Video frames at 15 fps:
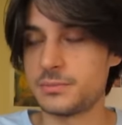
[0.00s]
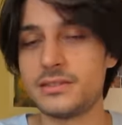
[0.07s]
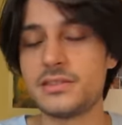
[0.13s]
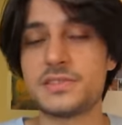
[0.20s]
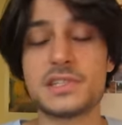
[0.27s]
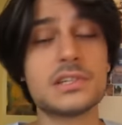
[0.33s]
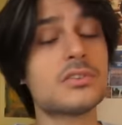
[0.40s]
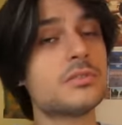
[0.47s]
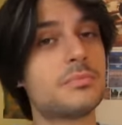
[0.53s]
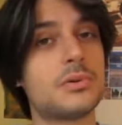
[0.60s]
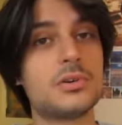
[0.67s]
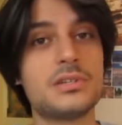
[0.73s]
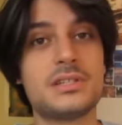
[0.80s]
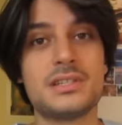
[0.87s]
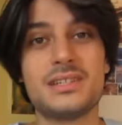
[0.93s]
The second
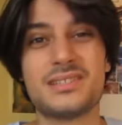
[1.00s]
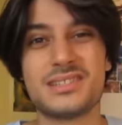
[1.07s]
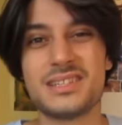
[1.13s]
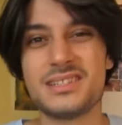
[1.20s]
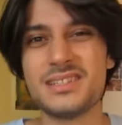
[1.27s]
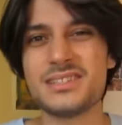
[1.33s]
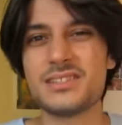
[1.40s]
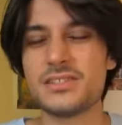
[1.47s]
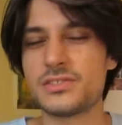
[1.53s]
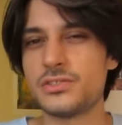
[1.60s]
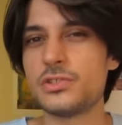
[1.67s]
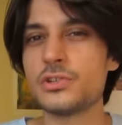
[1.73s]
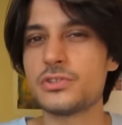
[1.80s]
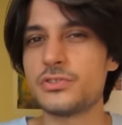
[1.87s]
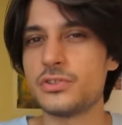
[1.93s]
point is that this is
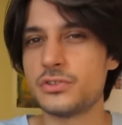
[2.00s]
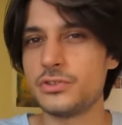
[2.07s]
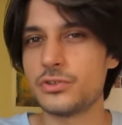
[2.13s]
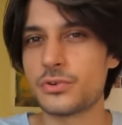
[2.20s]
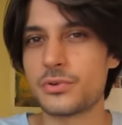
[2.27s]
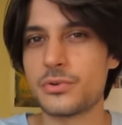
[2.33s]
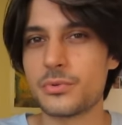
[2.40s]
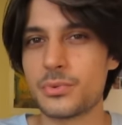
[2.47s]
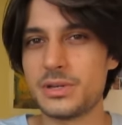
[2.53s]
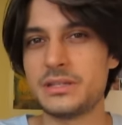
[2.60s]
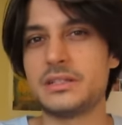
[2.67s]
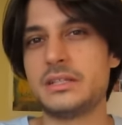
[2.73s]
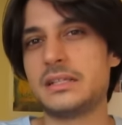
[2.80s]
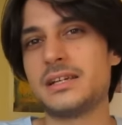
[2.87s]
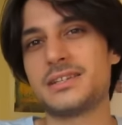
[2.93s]
not your
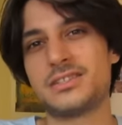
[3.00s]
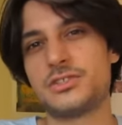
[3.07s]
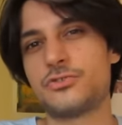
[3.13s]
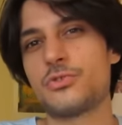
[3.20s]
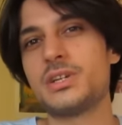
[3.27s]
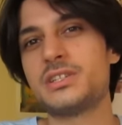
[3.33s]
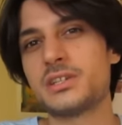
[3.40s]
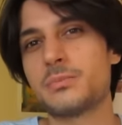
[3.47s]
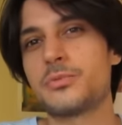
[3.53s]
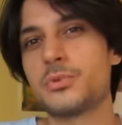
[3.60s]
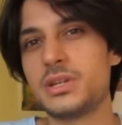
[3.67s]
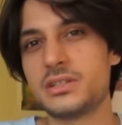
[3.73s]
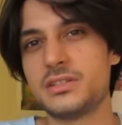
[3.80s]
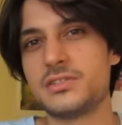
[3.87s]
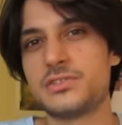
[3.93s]
really like straight up
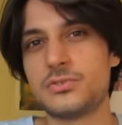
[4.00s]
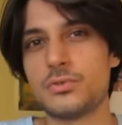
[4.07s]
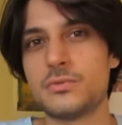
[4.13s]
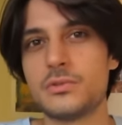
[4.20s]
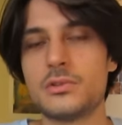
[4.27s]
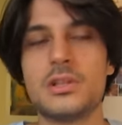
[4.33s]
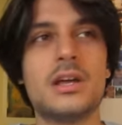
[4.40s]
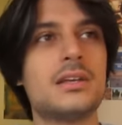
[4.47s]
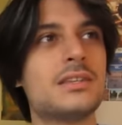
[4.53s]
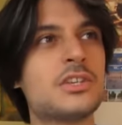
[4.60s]
realist novel